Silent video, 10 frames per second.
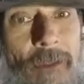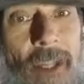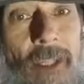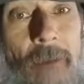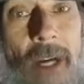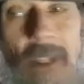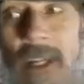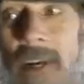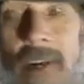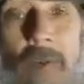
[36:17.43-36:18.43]

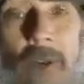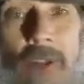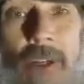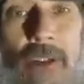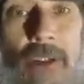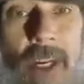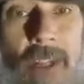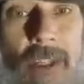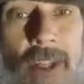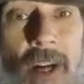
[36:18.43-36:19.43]
victimized out here, brothers and sisters. They
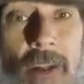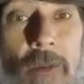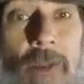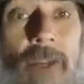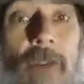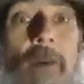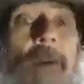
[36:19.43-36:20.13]
got the Stockholm syndrome.